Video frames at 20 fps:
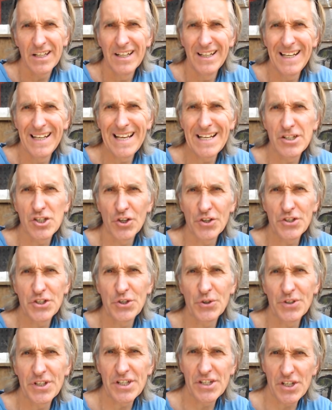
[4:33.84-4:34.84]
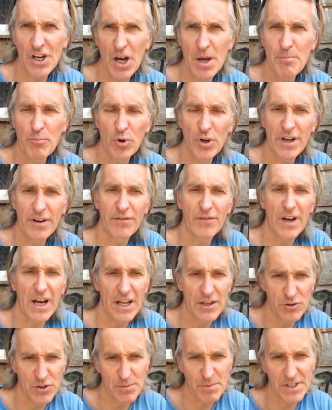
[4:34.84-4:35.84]
leads on to your design brief
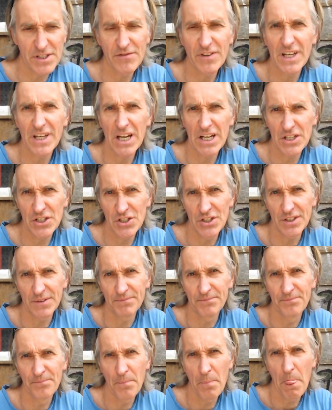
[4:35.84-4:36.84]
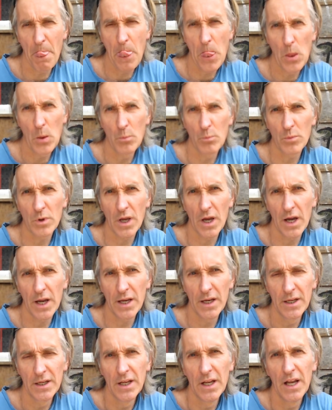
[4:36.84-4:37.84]
and your specification.
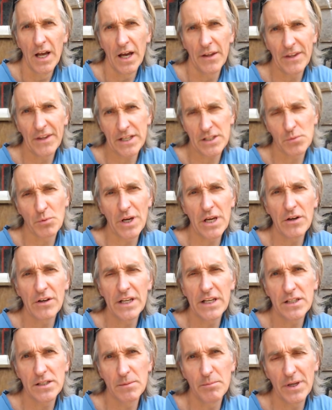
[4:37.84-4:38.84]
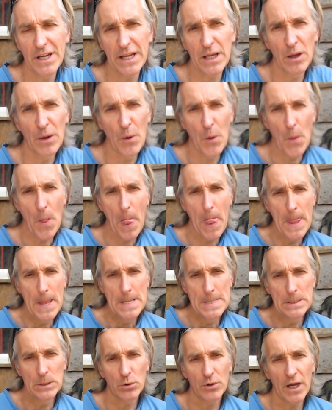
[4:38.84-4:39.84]
Okay, and that's where you need to be.
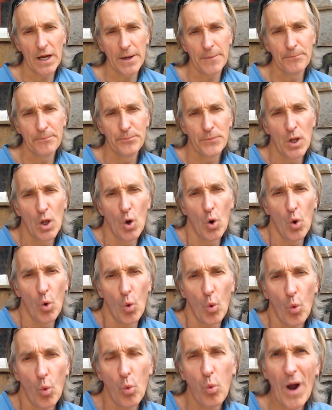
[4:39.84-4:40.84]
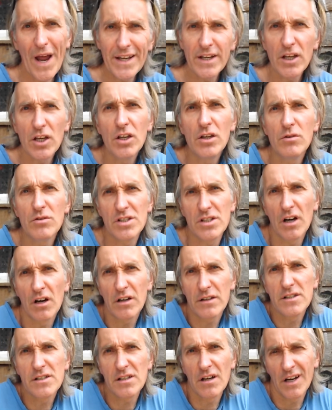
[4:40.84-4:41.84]
Okay, when can you
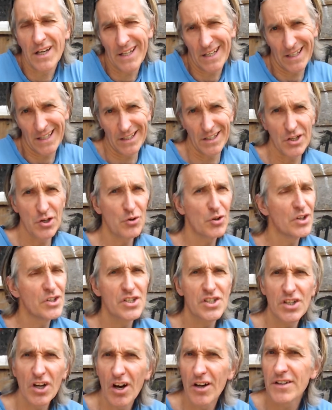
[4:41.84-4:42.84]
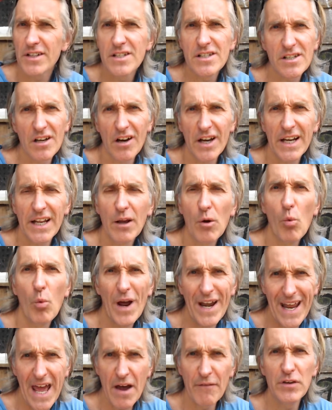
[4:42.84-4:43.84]
start designing? You can start designing
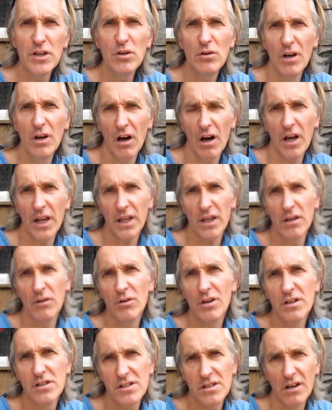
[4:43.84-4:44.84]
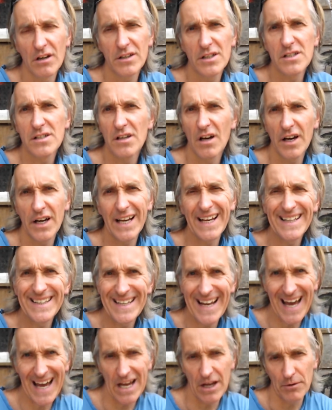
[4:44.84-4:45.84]
whenever you like. You can start designing
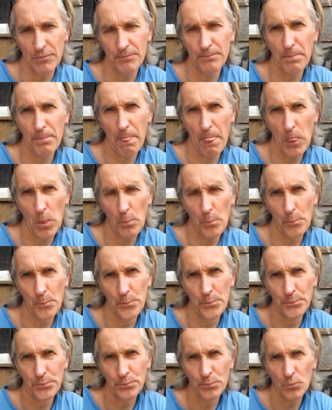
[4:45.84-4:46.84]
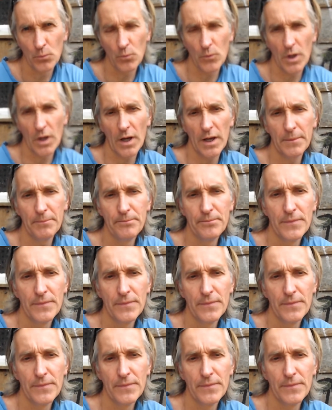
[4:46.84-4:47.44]
now. Okay,